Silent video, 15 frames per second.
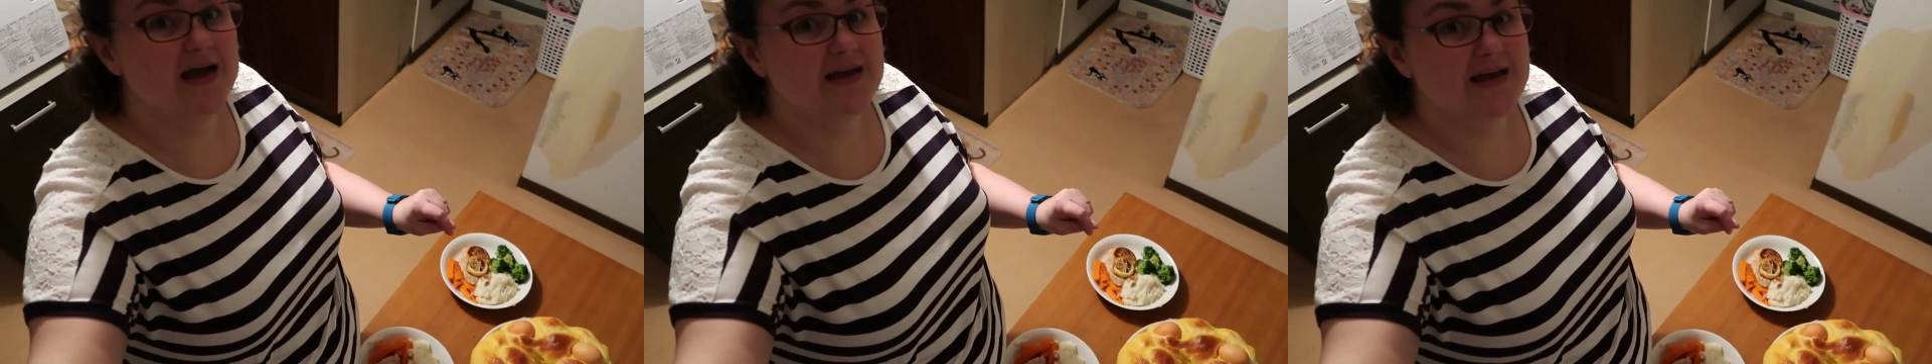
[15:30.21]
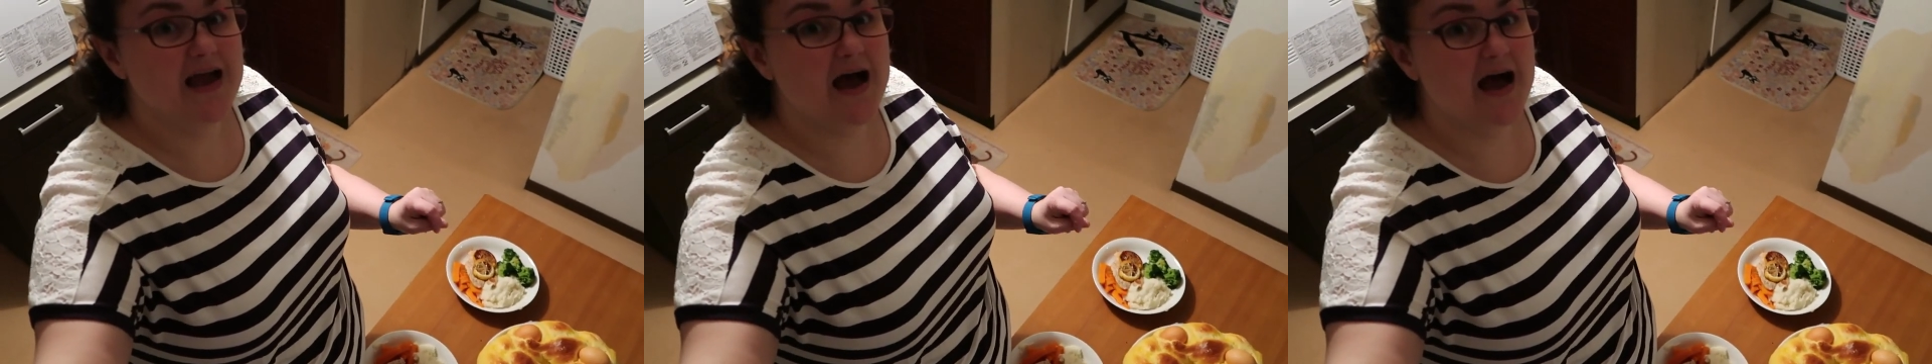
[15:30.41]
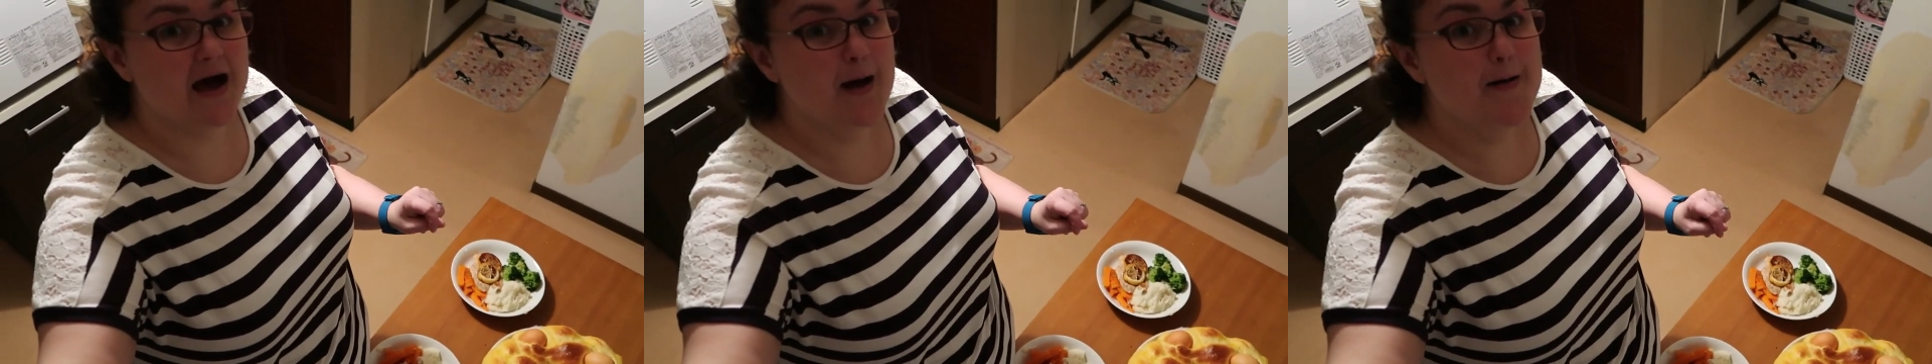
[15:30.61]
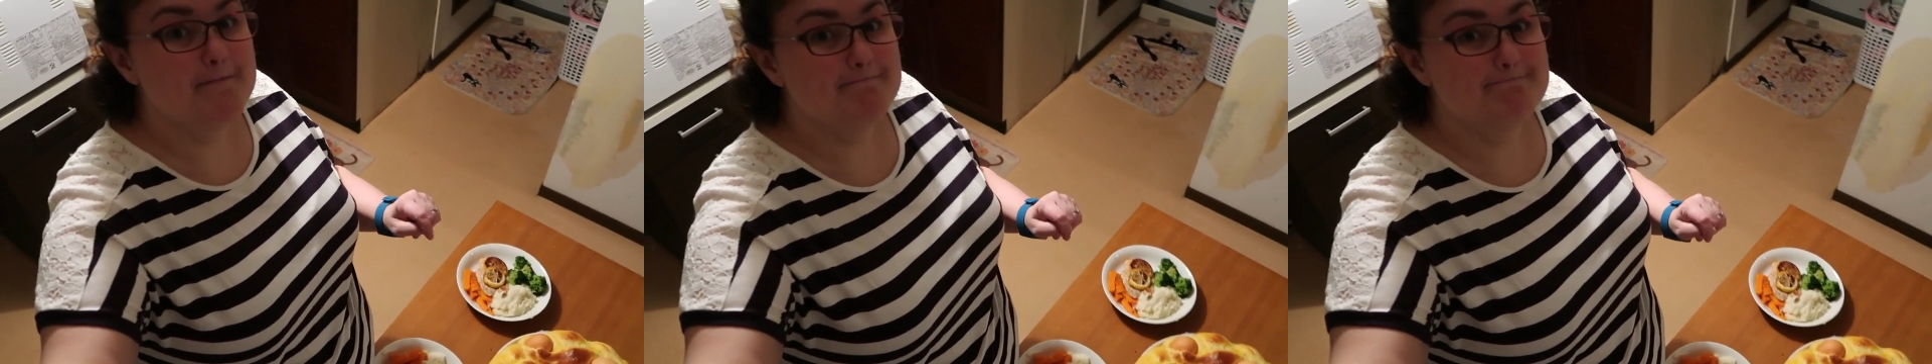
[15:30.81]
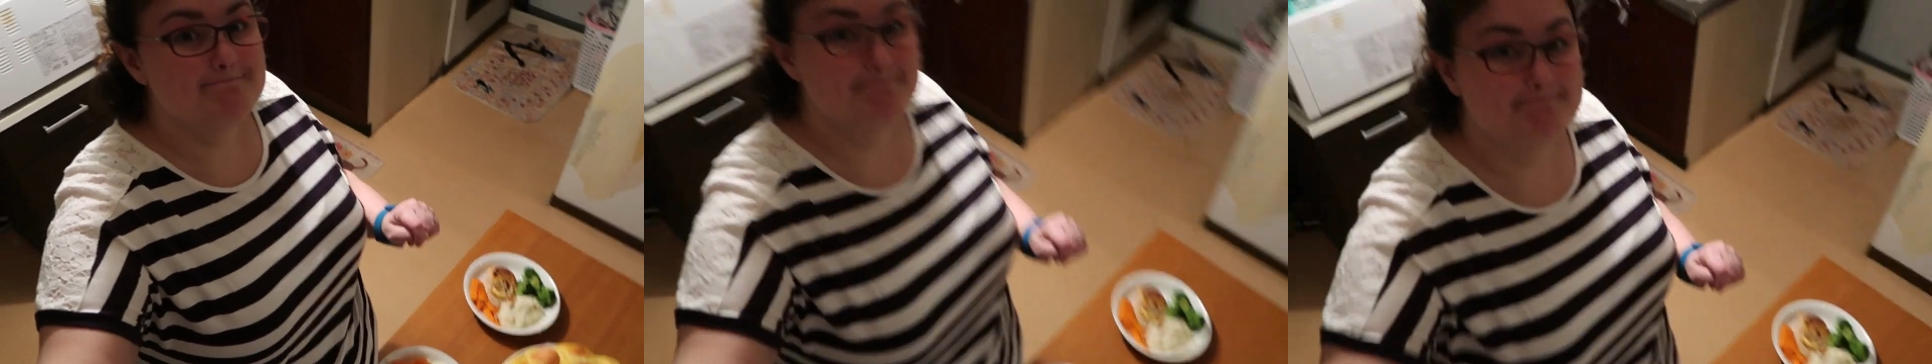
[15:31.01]
Yeah,
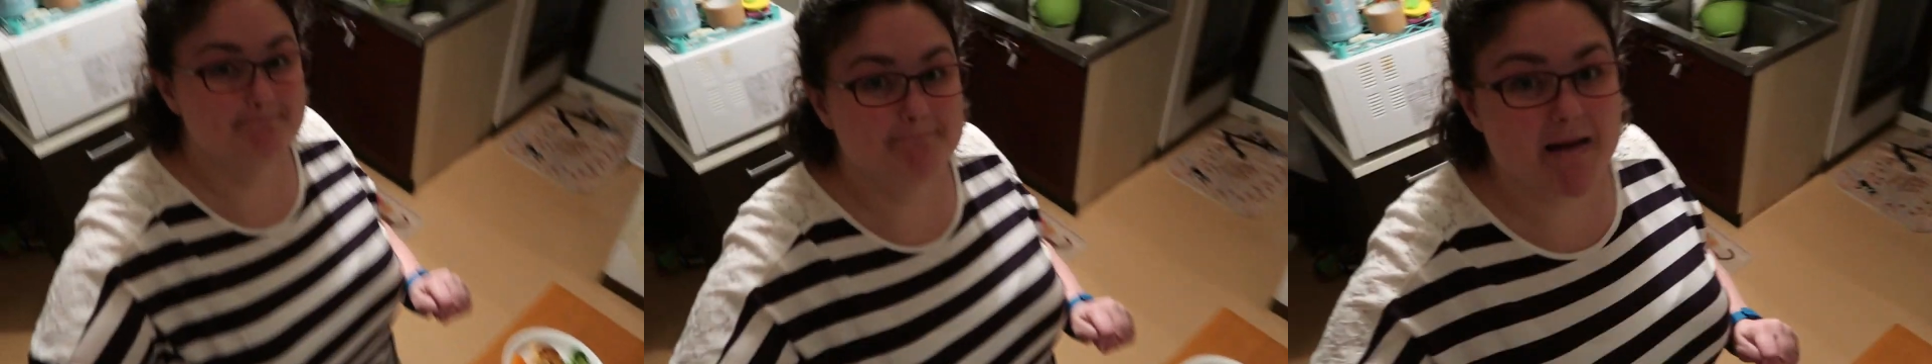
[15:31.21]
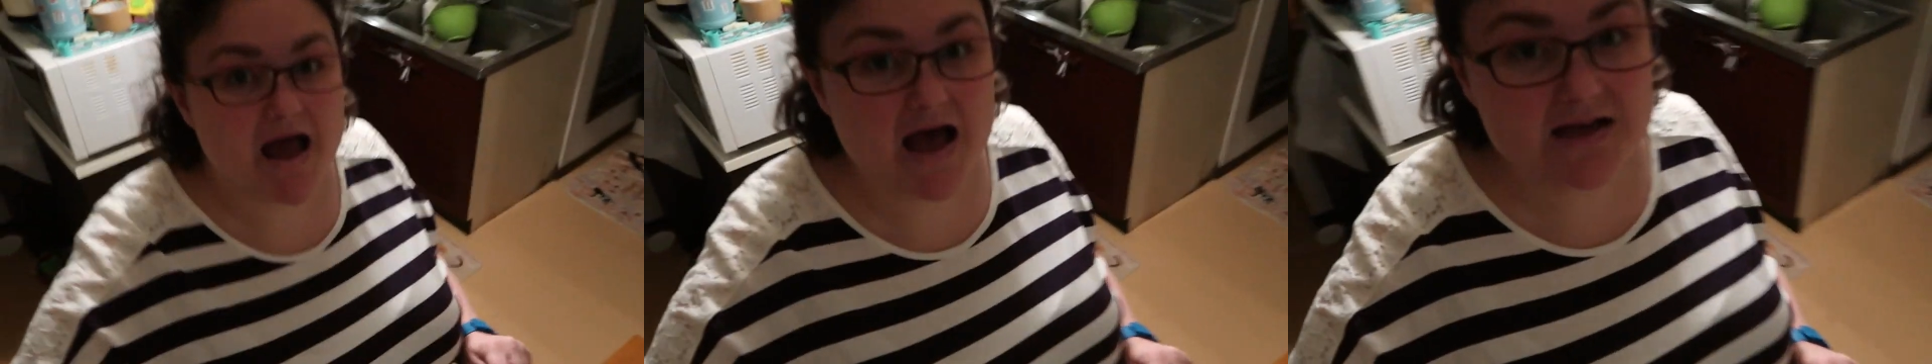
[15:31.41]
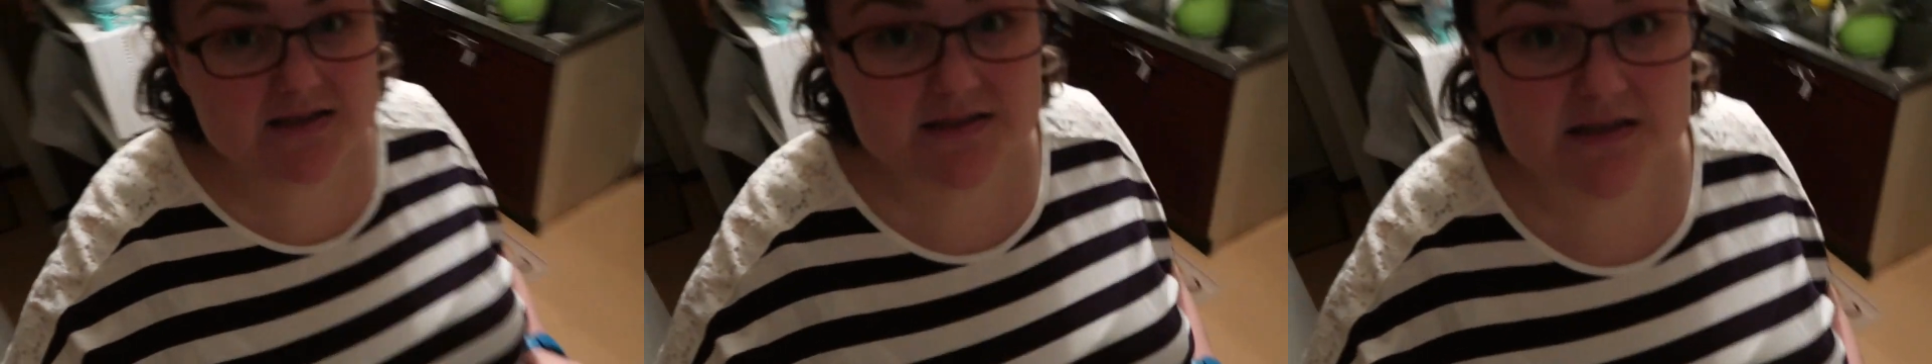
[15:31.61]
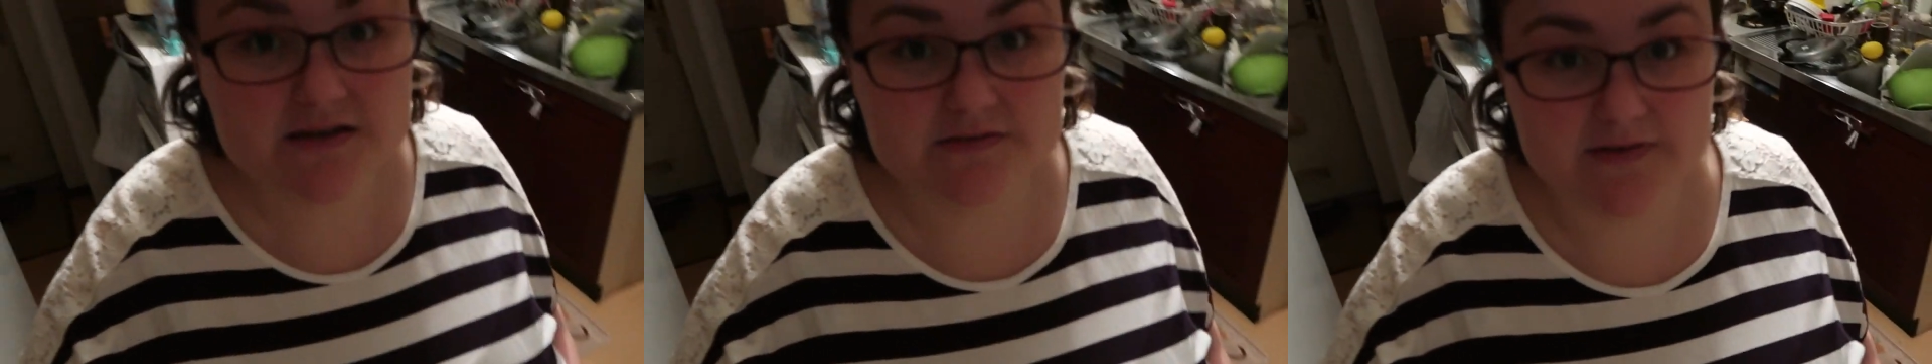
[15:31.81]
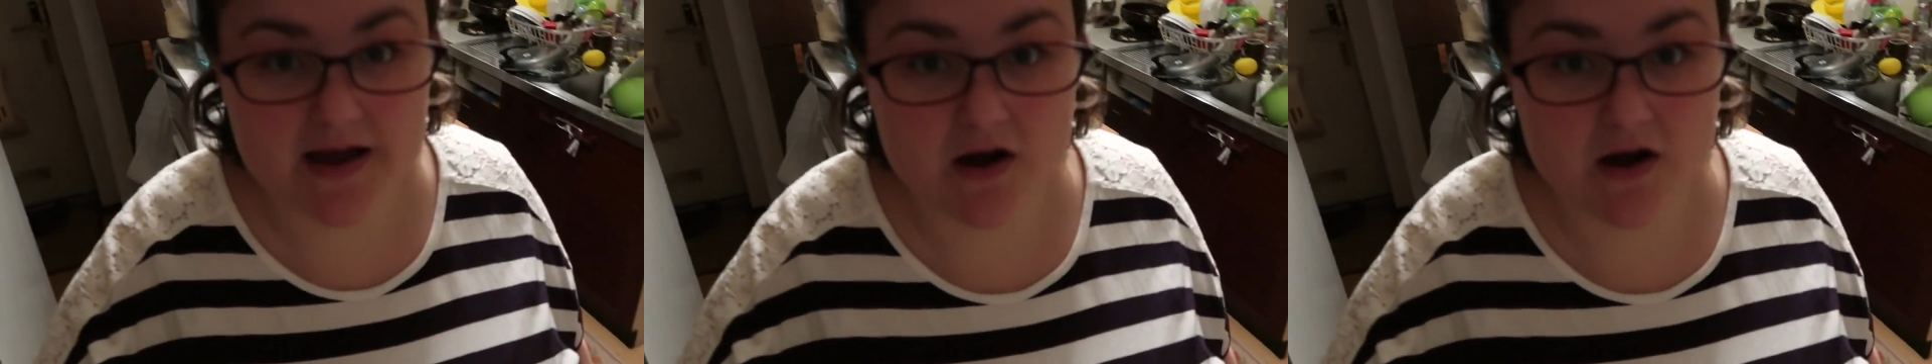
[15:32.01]
massive,